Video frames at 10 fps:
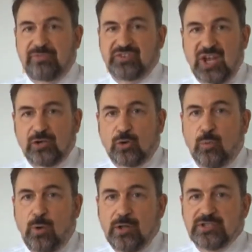the
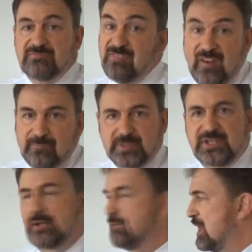technical words,
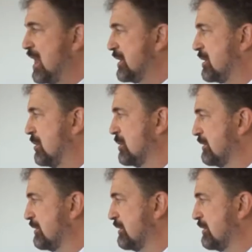5% of the article.